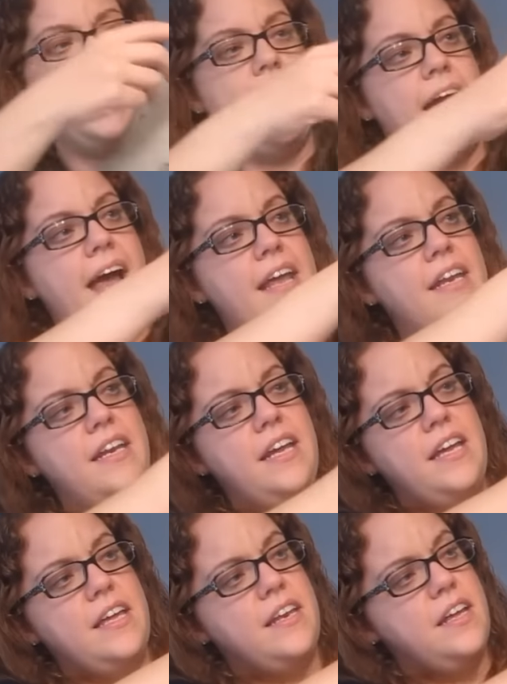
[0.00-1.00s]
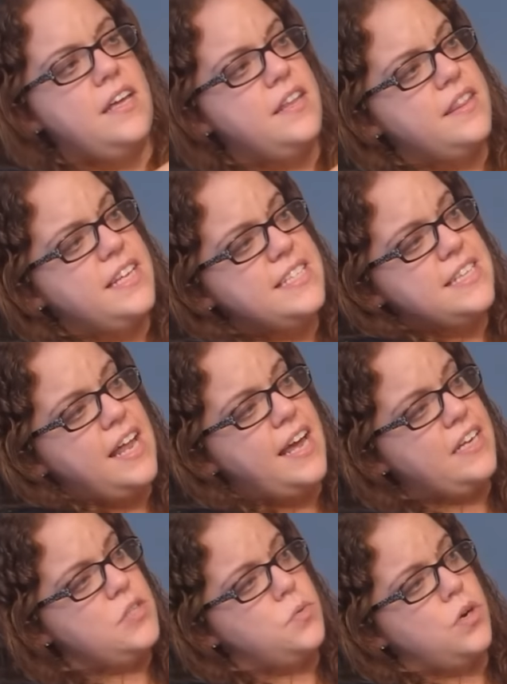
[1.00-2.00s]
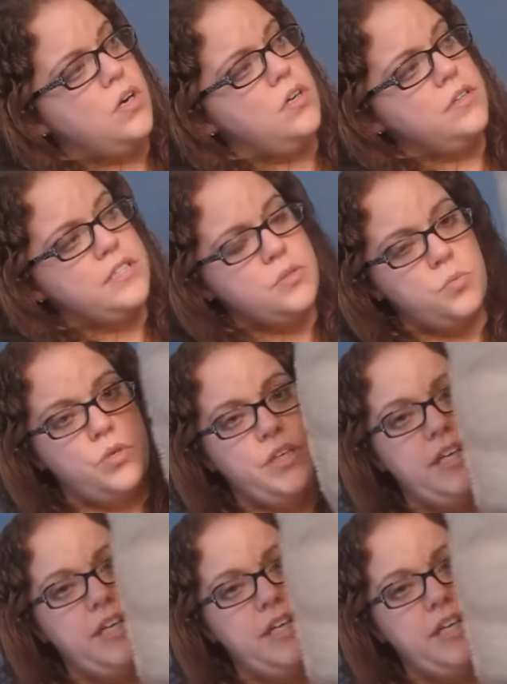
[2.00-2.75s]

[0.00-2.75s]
I added in, these lights were all this one